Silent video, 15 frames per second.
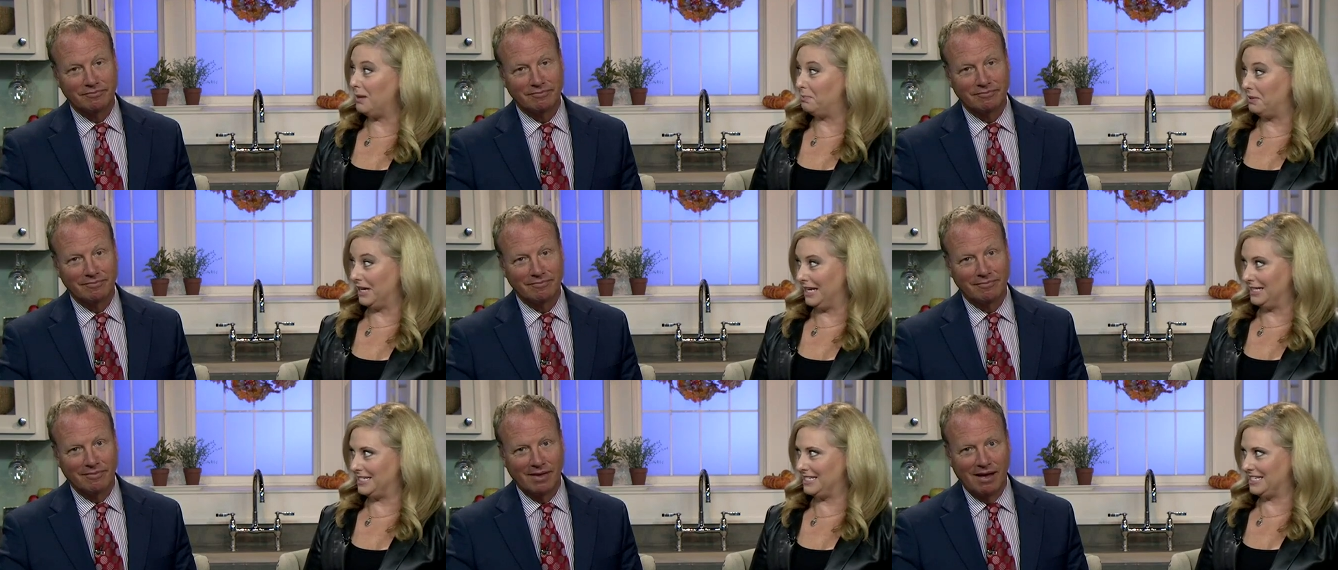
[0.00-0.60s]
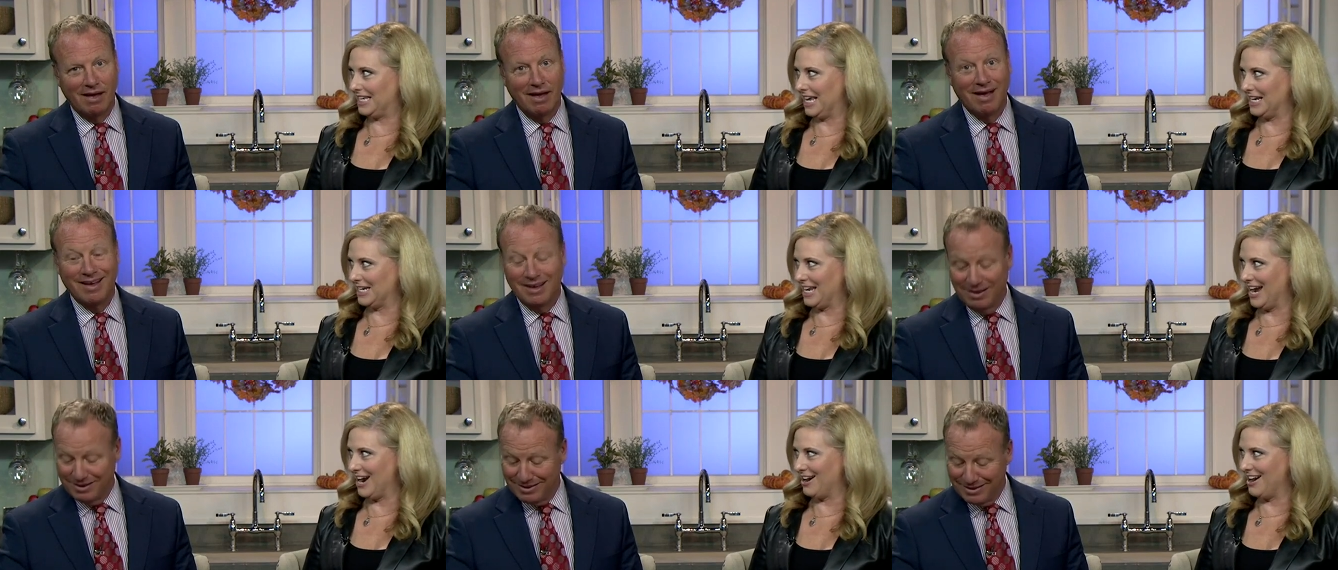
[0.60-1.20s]
Speaker 1: Pitt's
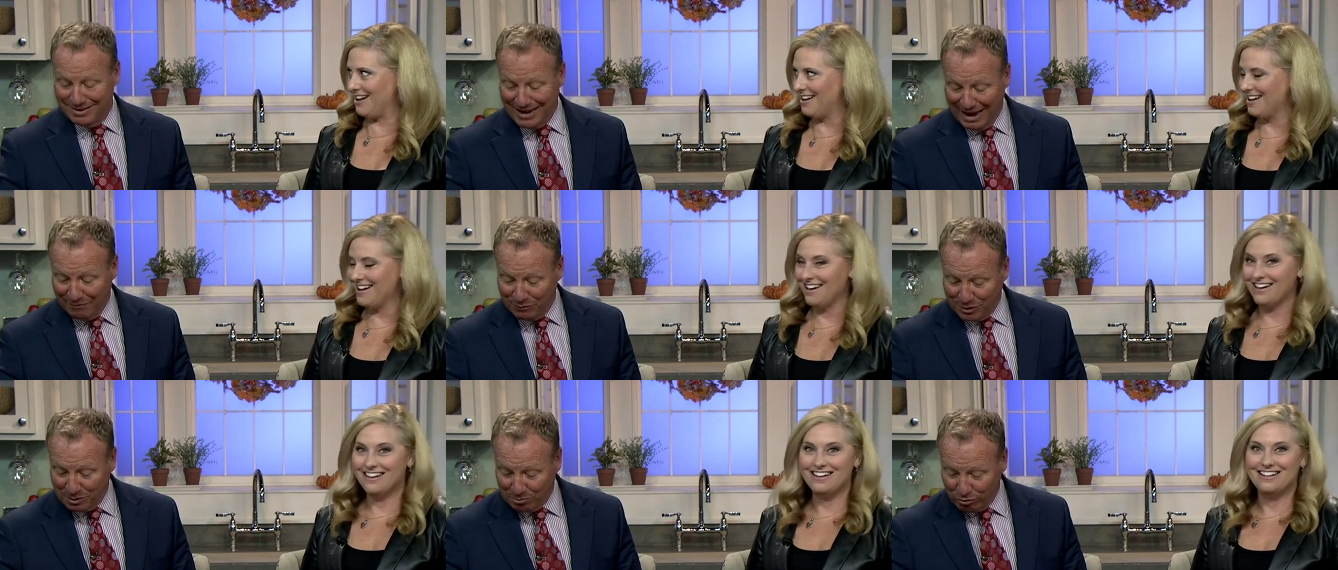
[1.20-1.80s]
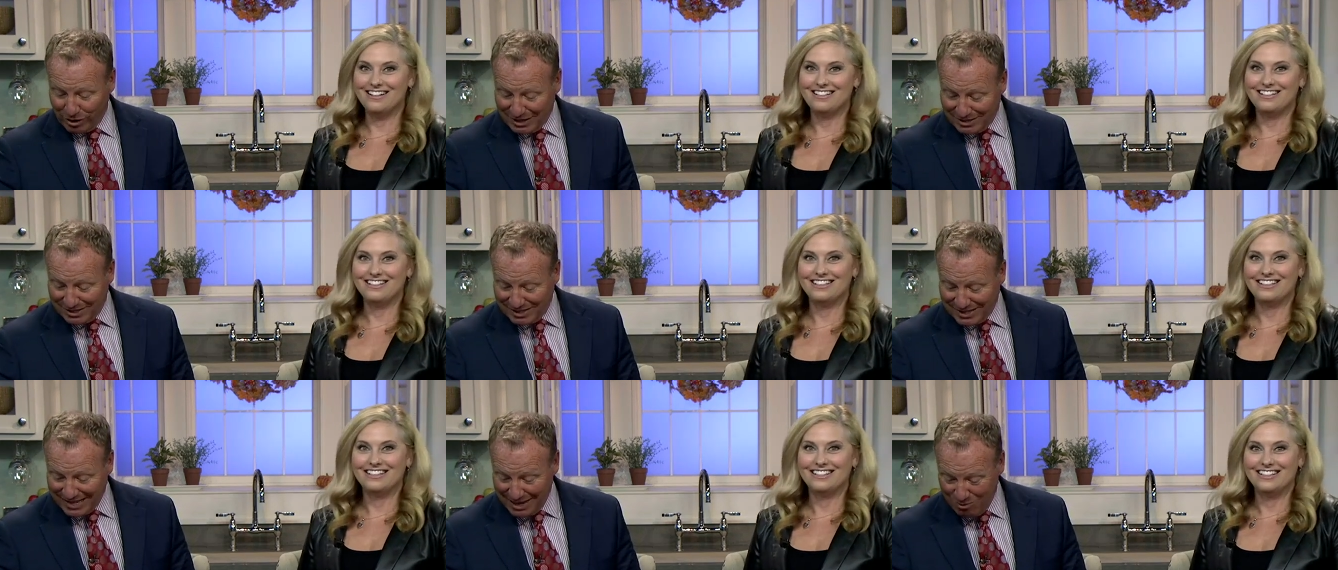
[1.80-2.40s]
skincare?
Speaker 2: Not for the
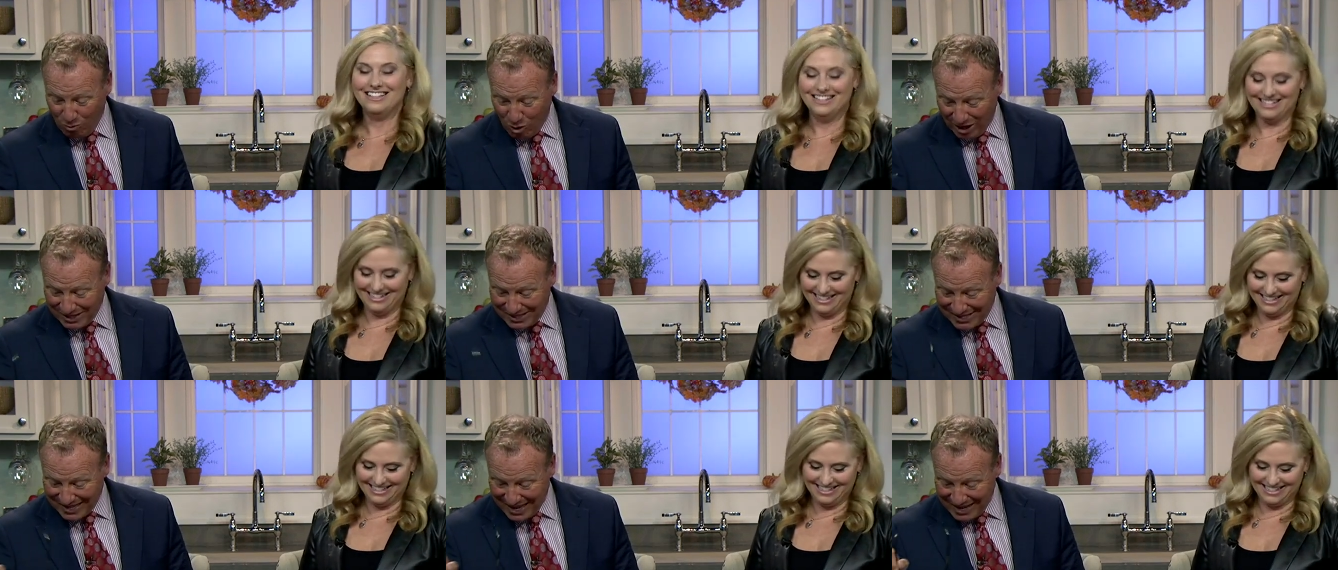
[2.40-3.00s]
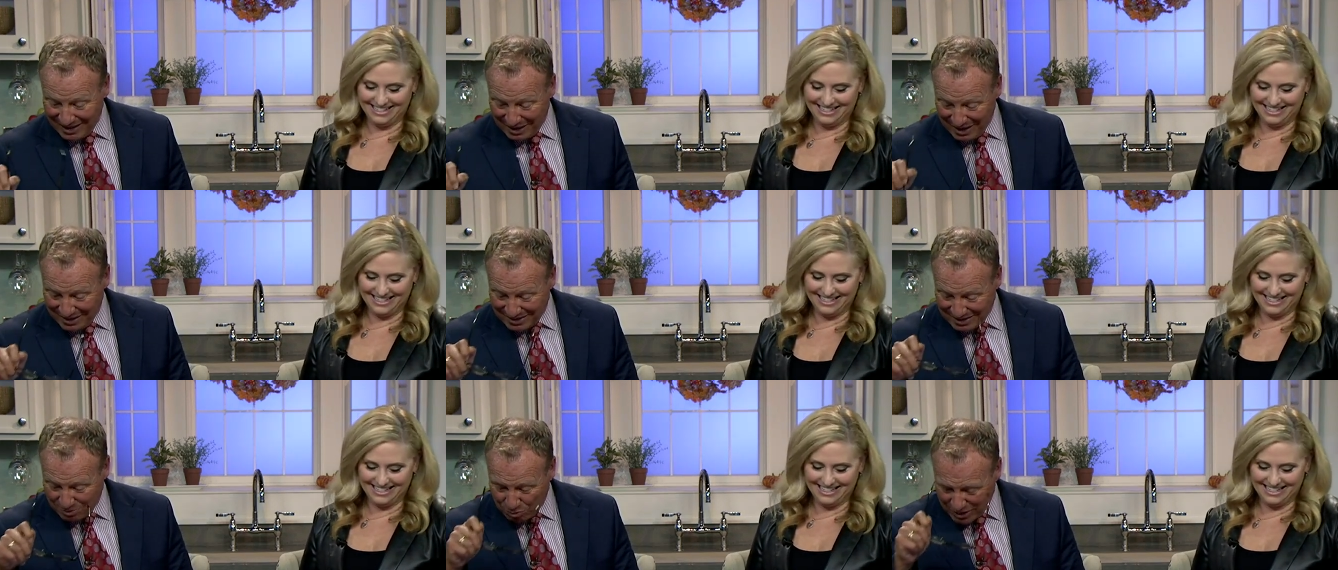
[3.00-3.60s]
prices he wants. Uh,
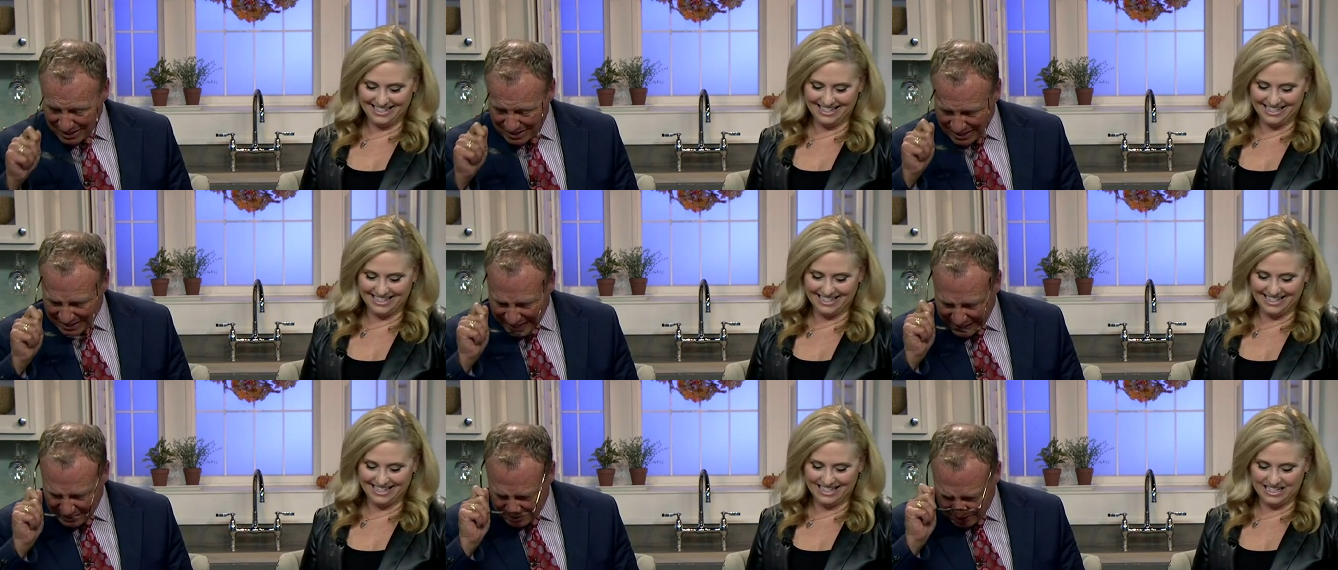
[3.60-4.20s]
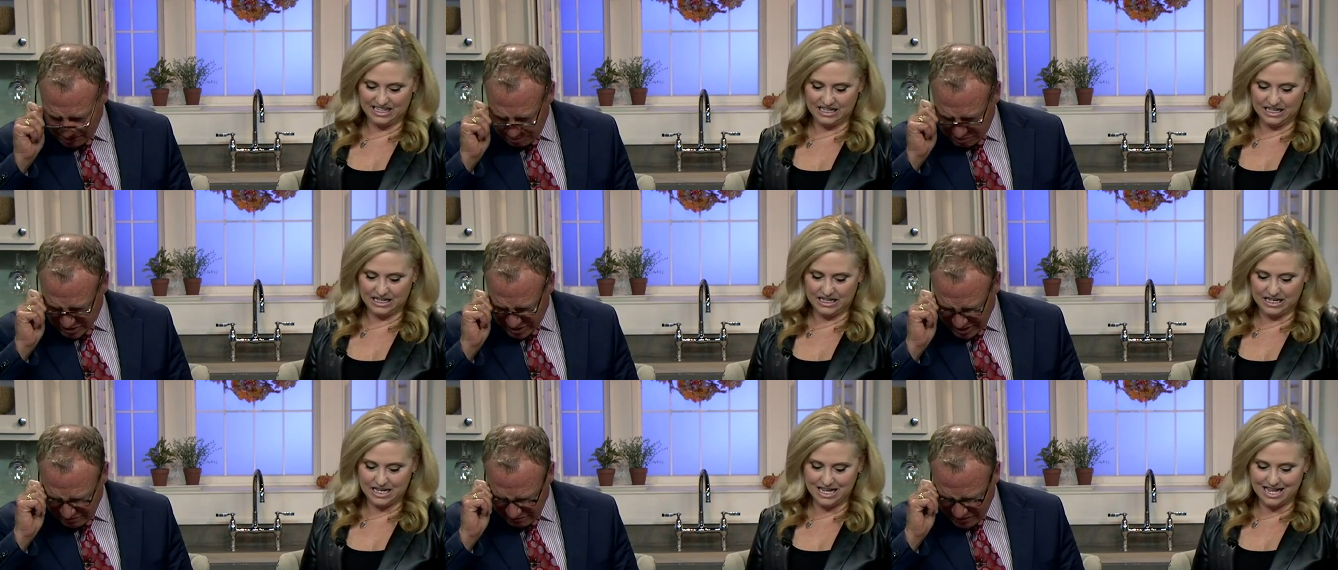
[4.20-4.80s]
it's what is
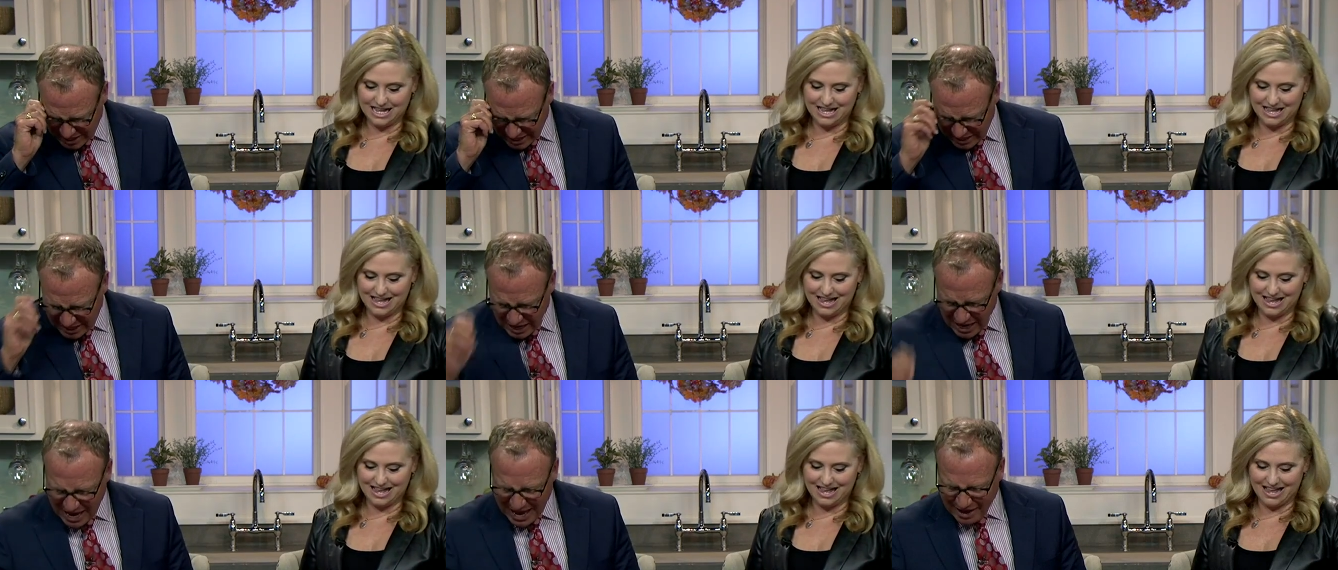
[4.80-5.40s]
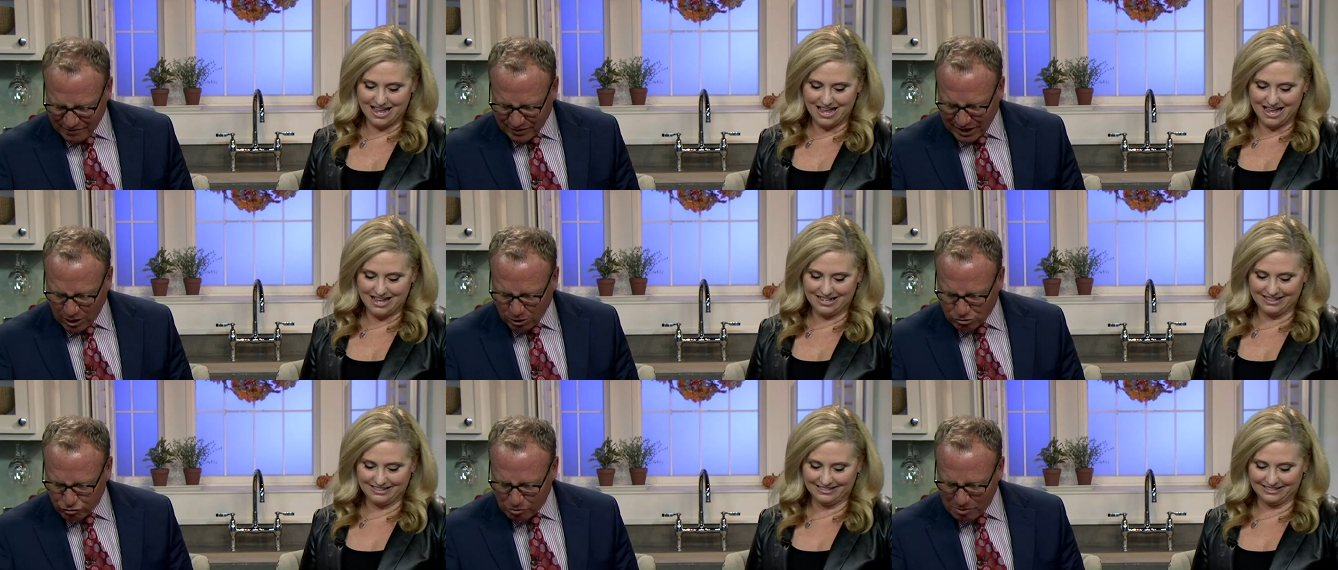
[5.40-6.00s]
97% vegan, it goes from